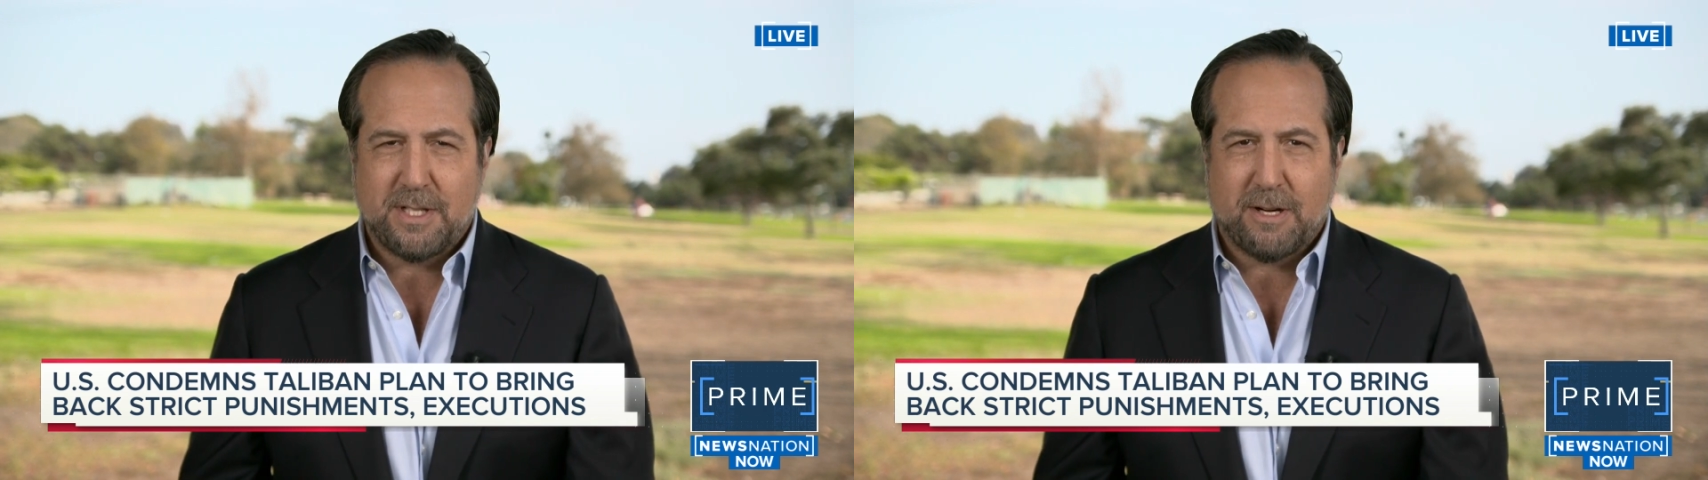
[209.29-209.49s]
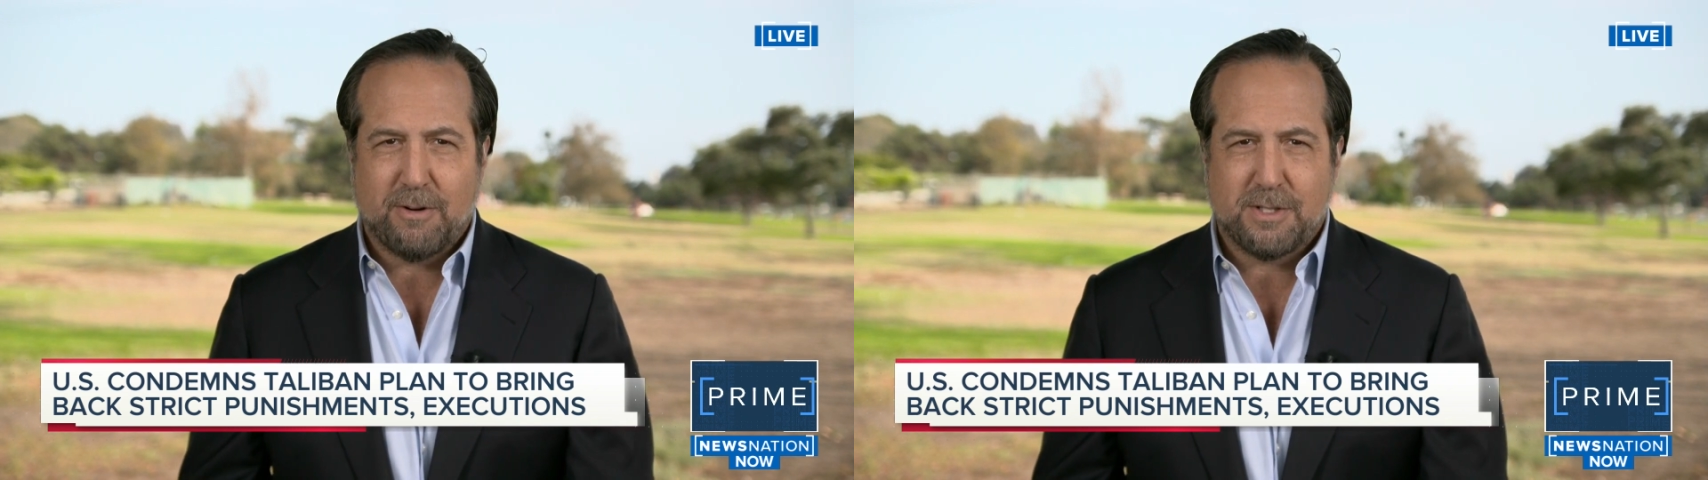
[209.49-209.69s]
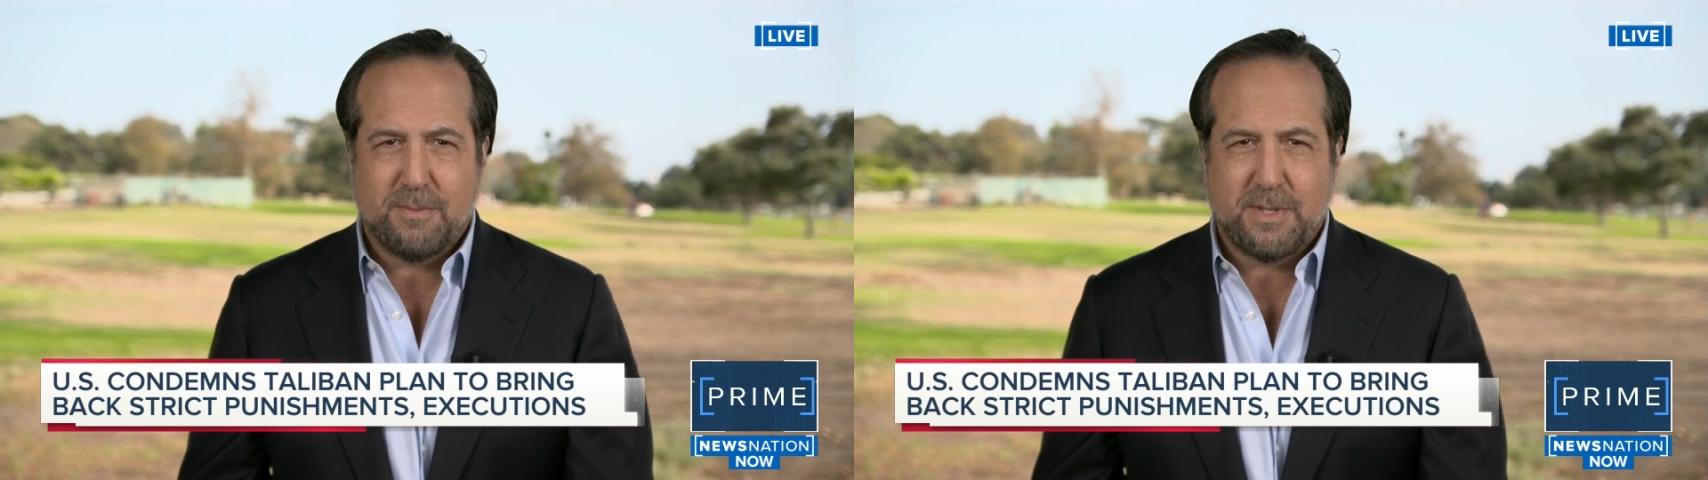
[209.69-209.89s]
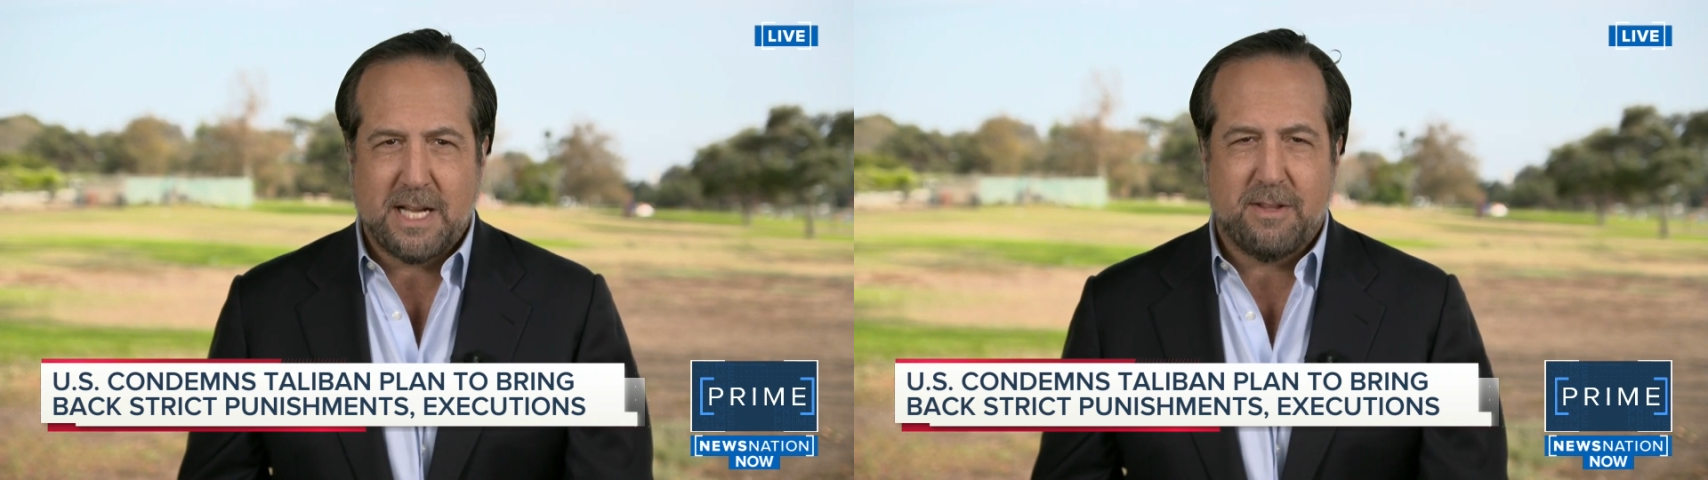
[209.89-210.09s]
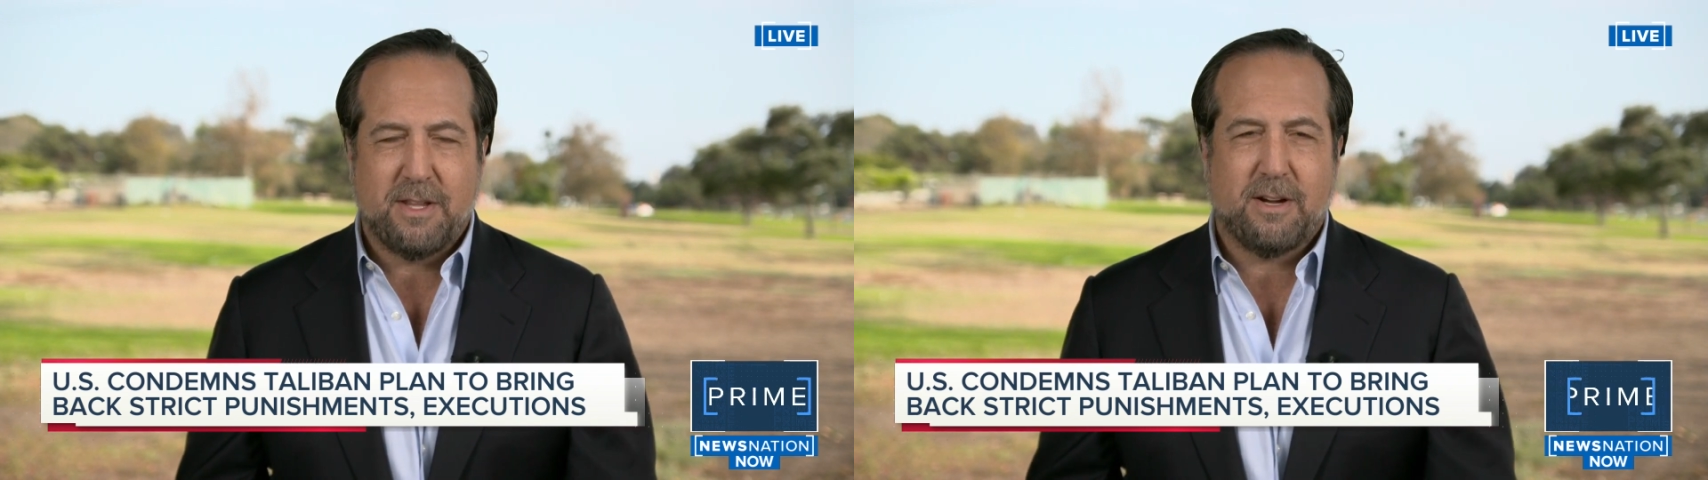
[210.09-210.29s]
terrorism
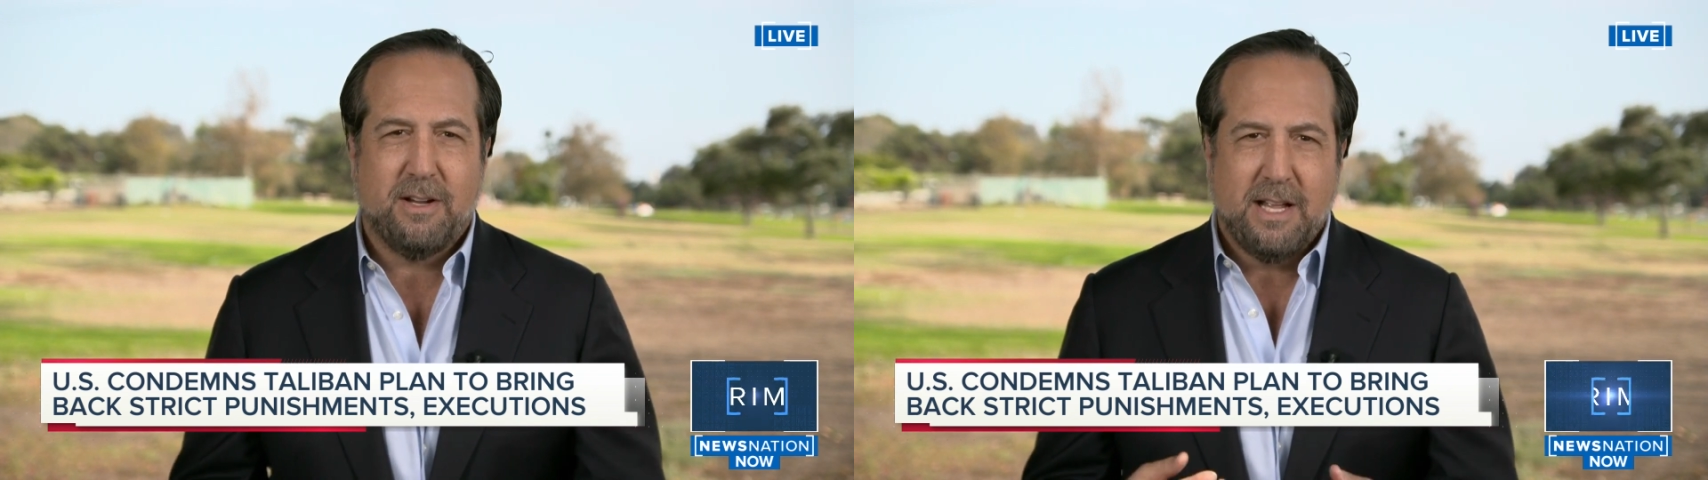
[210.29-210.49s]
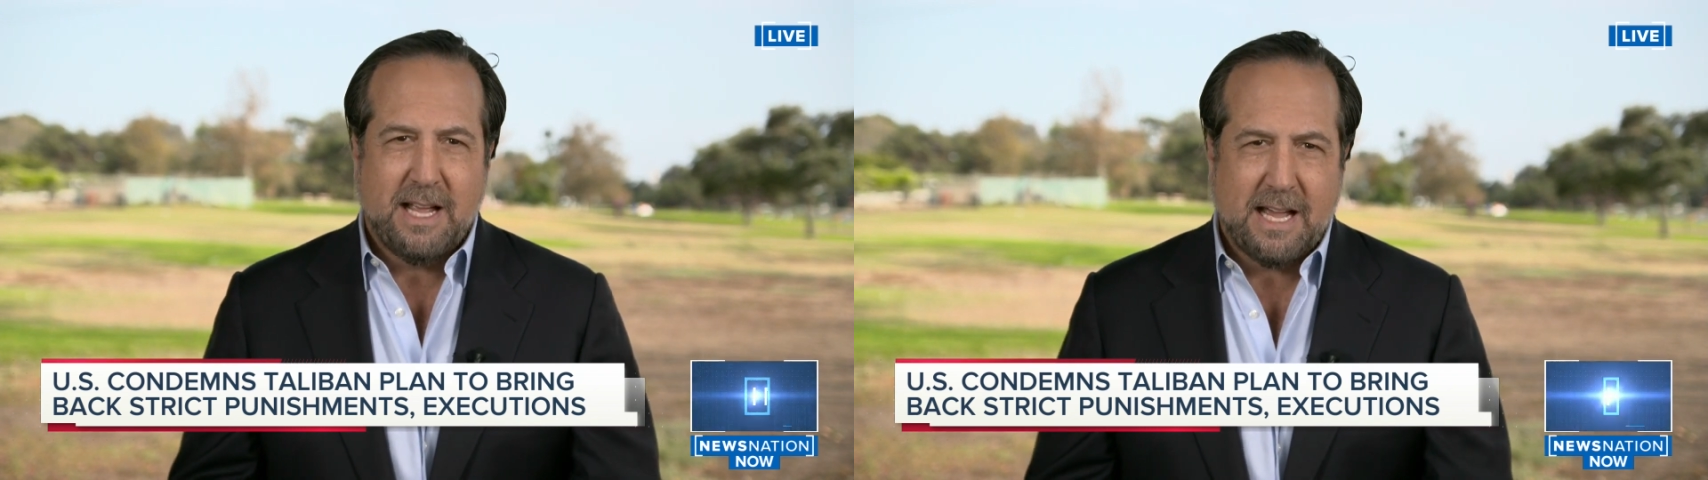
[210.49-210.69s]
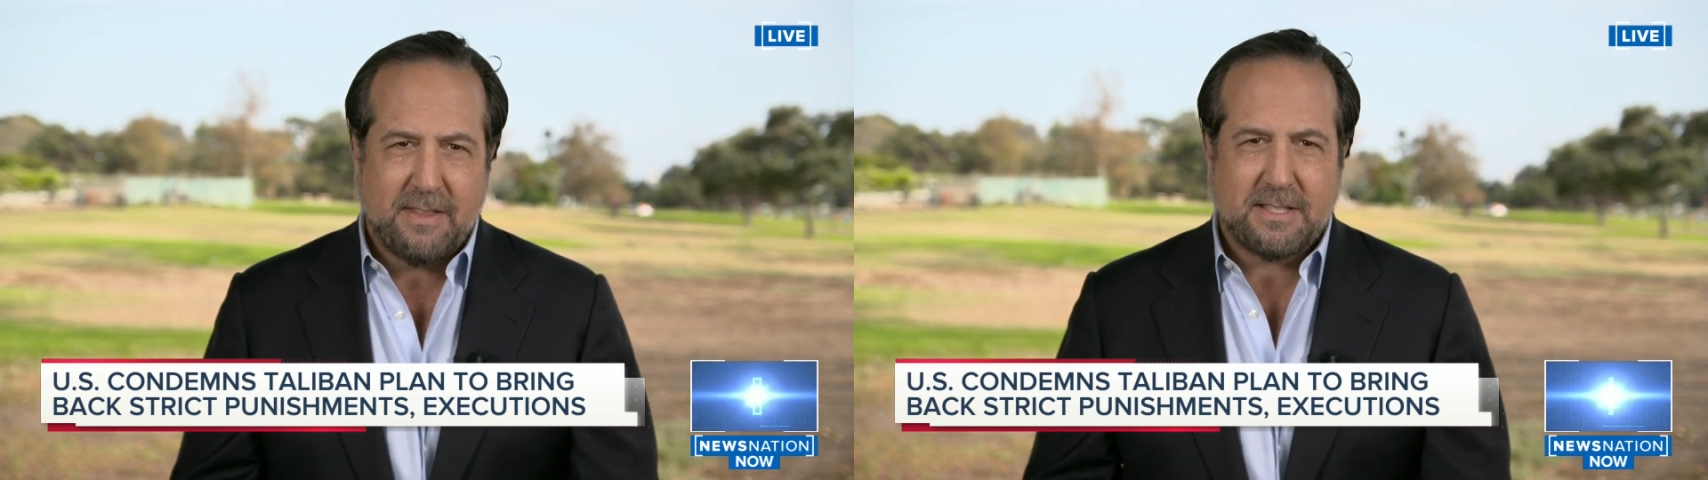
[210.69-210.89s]
down there, and the